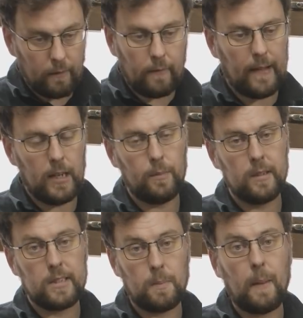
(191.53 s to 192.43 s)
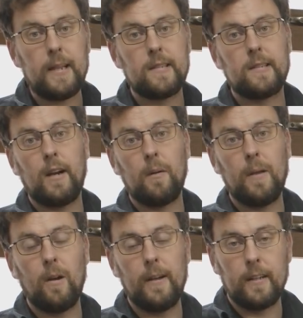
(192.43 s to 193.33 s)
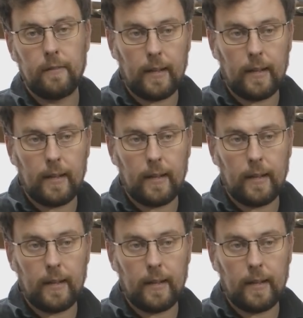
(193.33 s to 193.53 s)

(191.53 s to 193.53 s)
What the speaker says: valuable space there behind the